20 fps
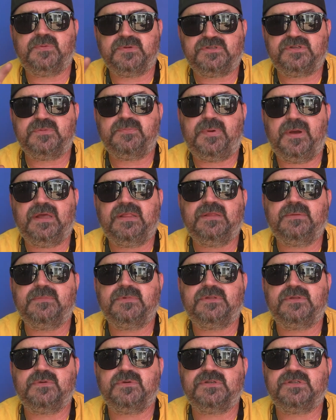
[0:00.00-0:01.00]
but you pay them
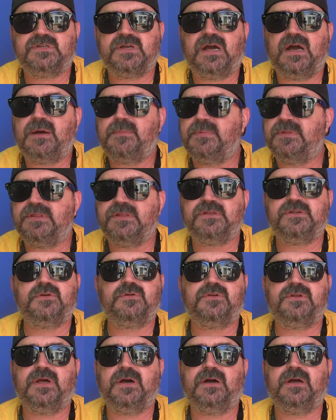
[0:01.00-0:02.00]
to do a job and then
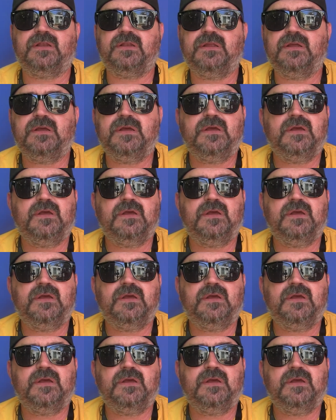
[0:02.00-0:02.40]
you're done.